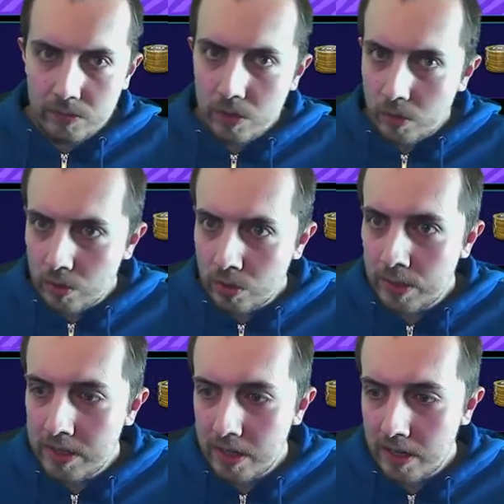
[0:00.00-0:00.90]
on
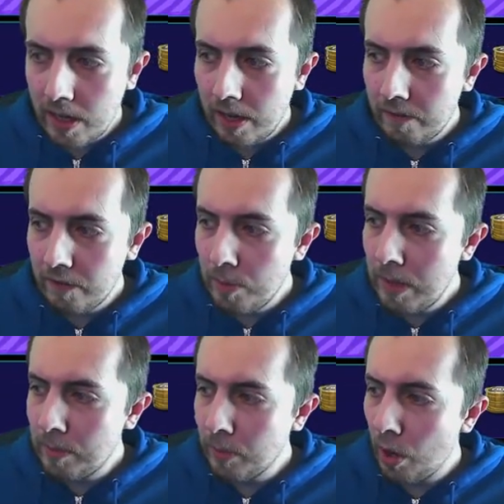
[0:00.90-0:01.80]
Twitter, a few
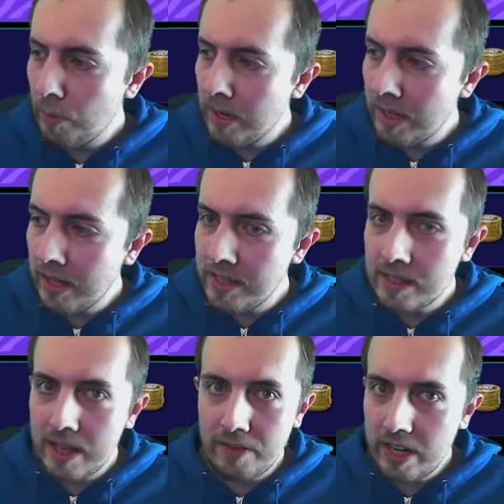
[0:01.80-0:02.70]
people opening these in
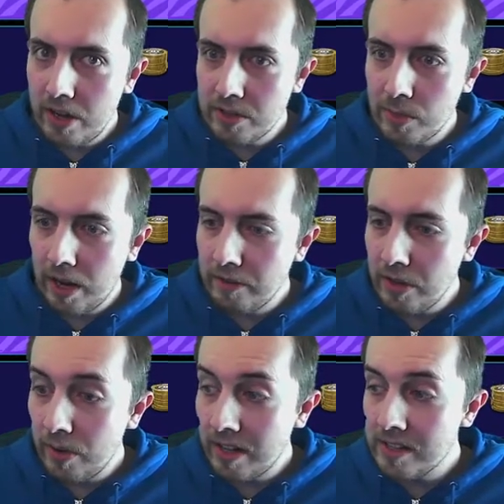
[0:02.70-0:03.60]
their videos and what have you,
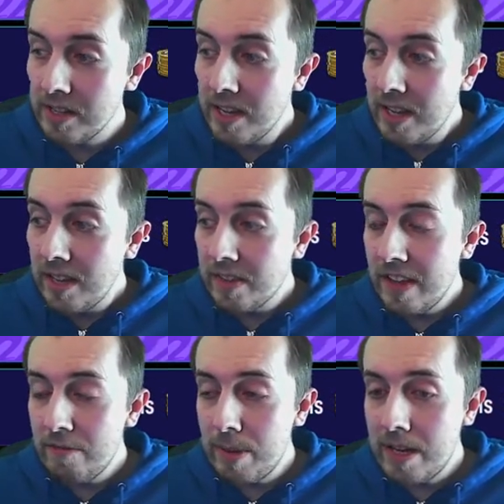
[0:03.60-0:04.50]
and
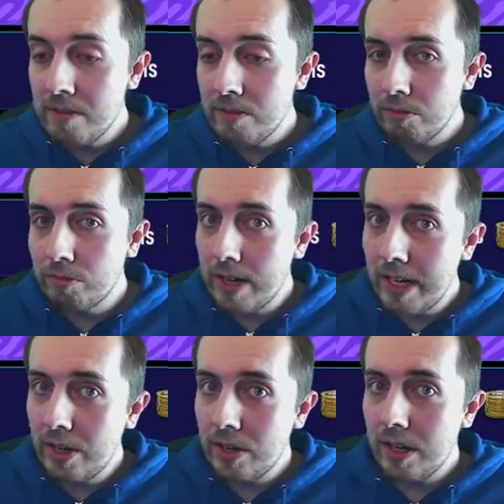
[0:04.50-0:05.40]
they've been really
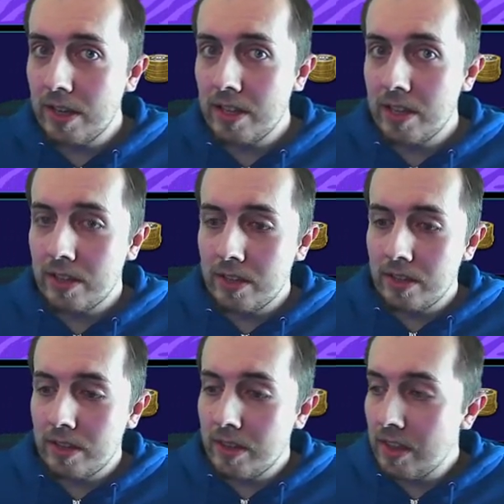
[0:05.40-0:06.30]
good. Like,
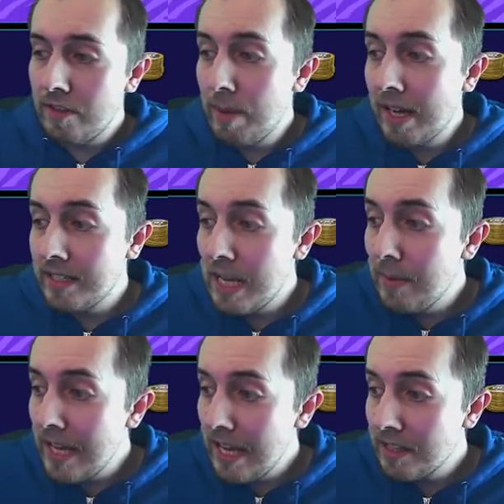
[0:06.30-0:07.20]
they've packed Team of
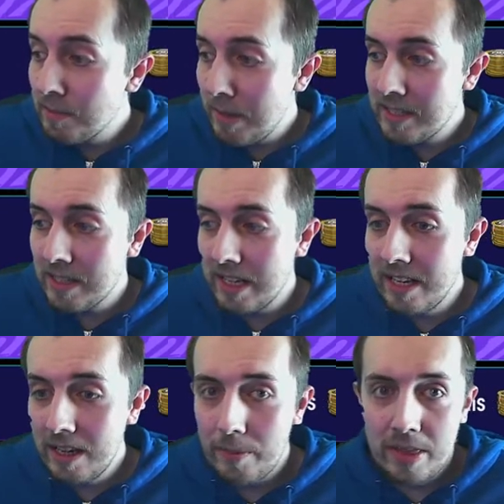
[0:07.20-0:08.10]
the Years, basically.
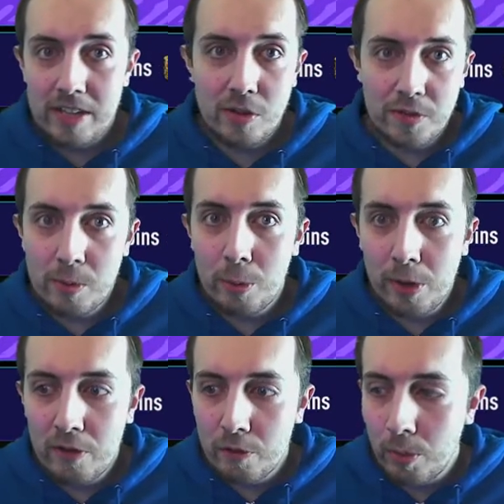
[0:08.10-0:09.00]
I mean, that's obviously what we're
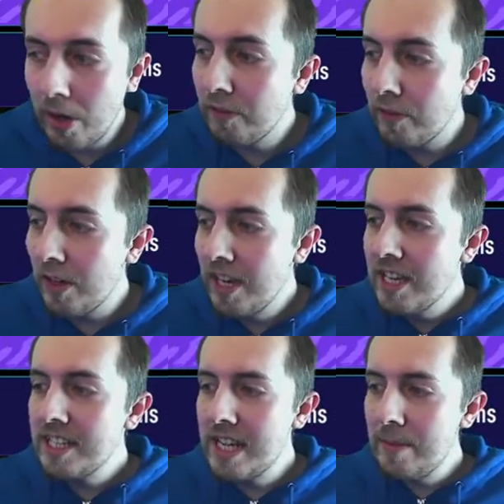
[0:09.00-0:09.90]
going for. We're going for
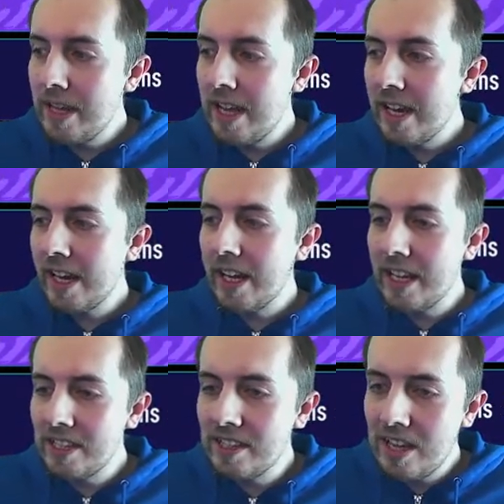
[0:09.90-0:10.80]
Team of the Year
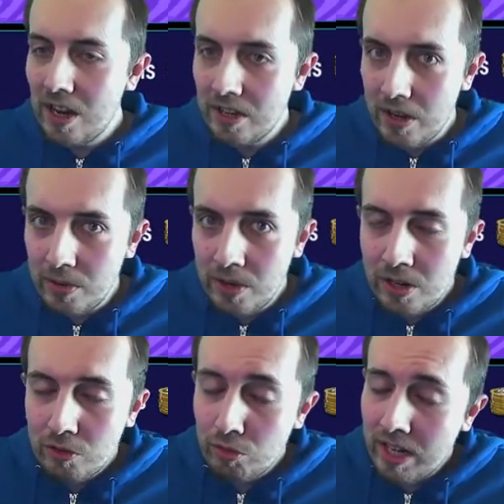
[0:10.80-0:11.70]
Cristiano
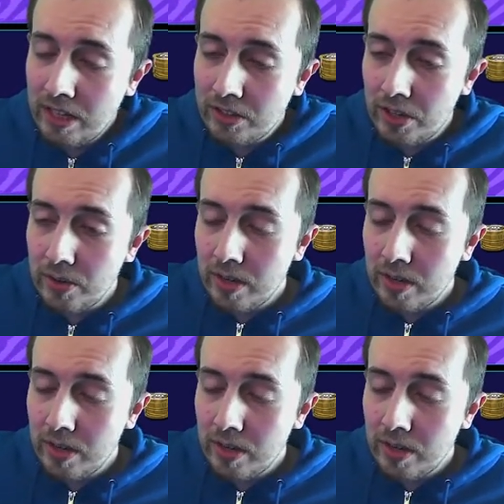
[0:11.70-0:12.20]
Ronaldo.